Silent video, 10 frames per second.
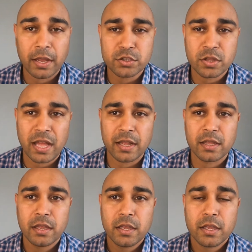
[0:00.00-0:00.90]
So that
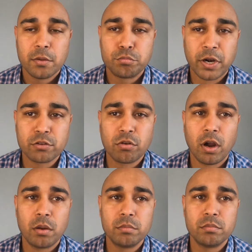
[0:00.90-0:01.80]

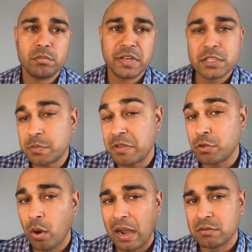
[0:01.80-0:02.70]
breadcrumb needs to be
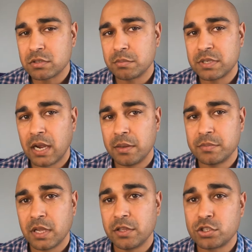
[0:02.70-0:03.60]
thought out
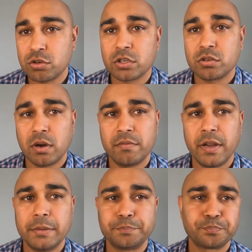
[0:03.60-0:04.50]
sometimes, and the structure of it.